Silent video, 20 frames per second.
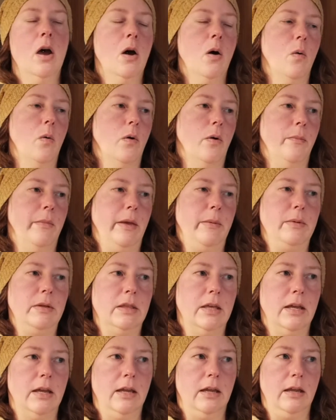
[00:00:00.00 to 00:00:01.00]
or maybe
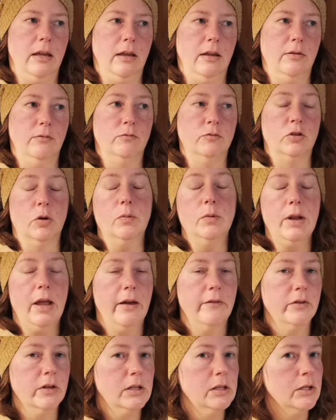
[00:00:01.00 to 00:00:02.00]
they don't have
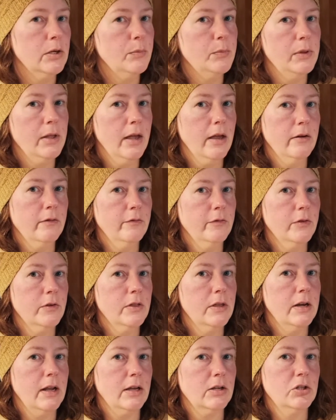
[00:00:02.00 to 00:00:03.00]
a clear plan for the
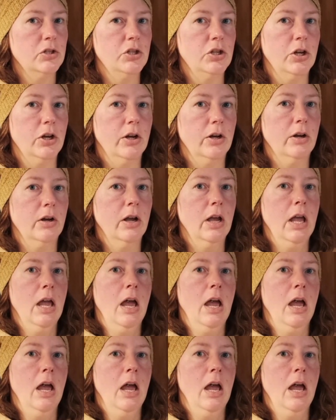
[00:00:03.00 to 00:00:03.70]
next year,